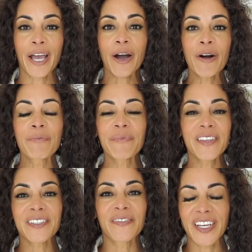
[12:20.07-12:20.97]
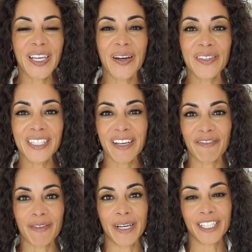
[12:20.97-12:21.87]
I hope this video and this
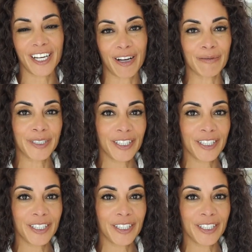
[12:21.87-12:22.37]
information helped